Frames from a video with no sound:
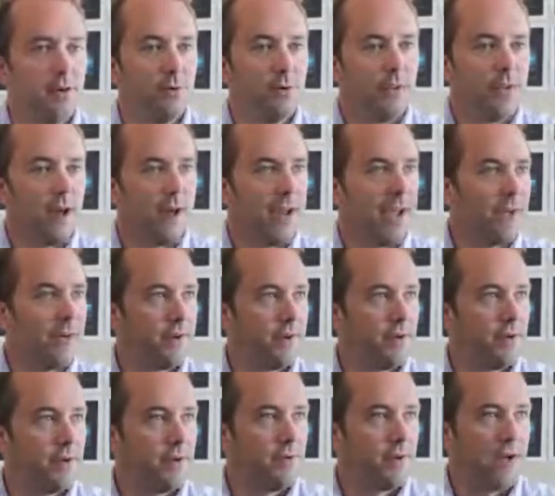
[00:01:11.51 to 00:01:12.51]
without having
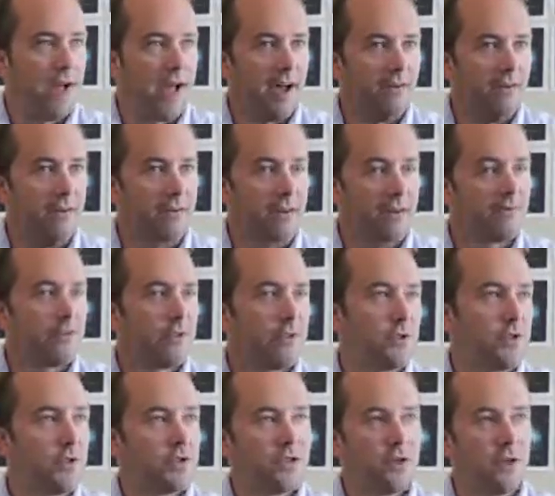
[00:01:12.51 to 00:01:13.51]
to have the
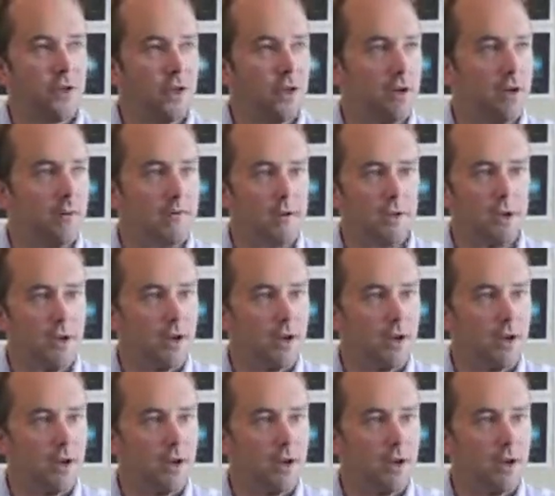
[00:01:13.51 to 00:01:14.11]
infrastructure of